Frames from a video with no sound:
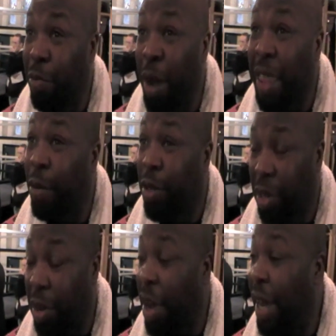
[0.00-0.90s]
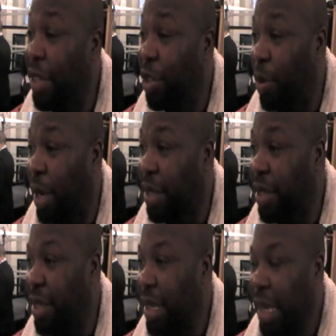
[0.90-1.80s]
Weather was so kind to
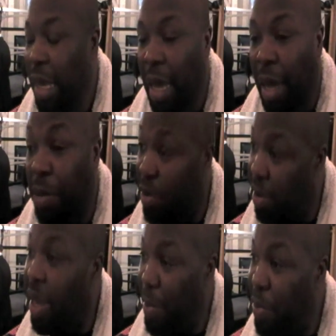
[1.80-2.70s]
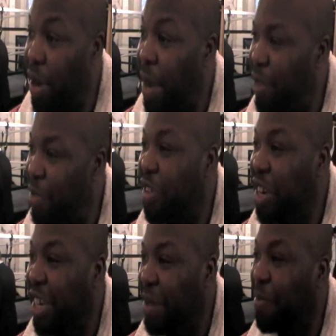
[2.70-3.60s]
us. I pray, I'm a
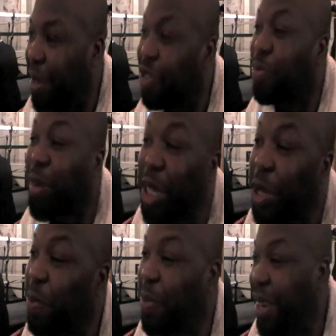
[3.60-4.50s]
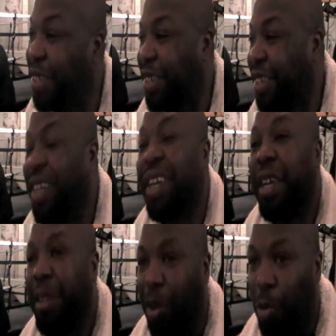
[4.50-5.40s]
very deep spiritual person.
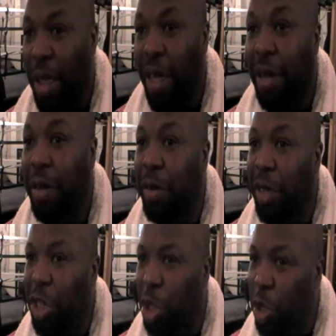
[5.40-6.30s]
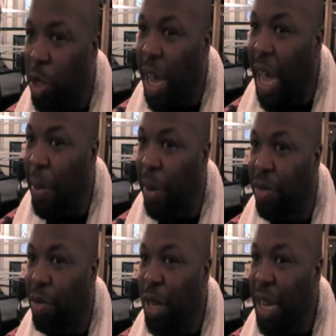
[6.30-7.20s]
The weather just so
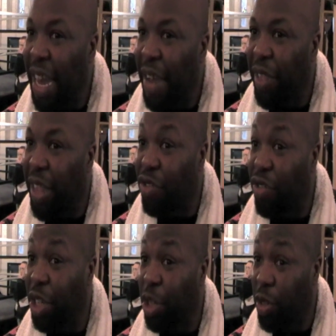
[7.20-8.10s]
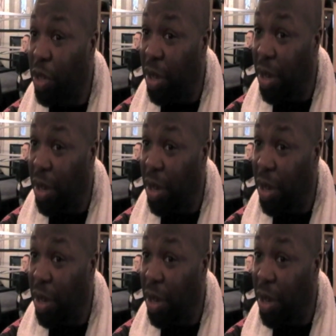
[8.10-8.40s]
happens, we left literally just